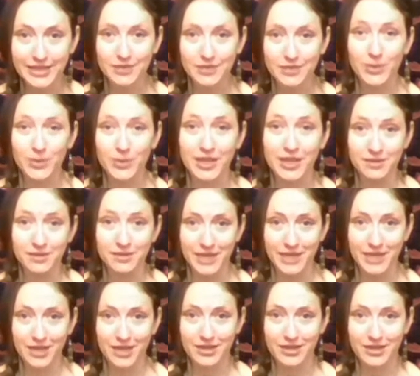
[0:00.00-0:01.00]
within
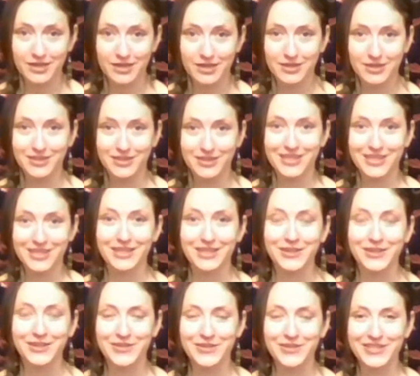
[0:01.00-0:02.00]
me
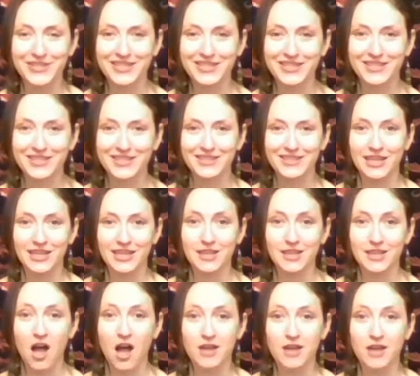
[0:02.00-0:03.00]
salutes and
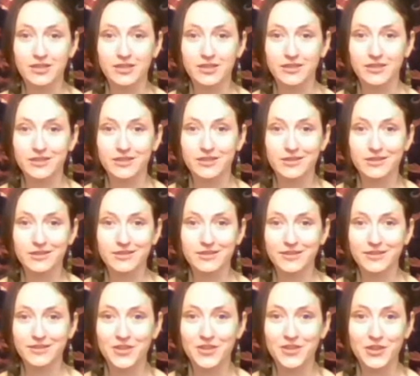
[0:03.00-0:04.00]
honors
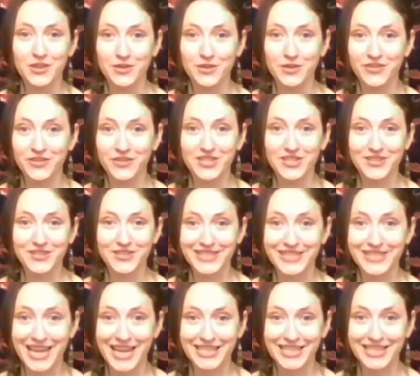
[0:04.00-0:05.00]
the universal
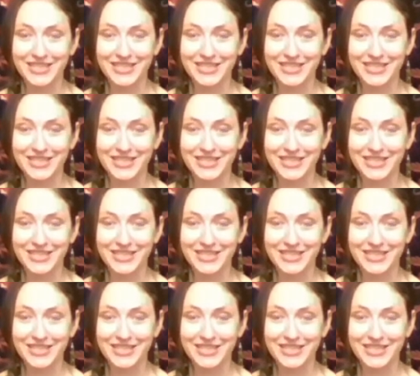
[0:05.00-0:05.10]
light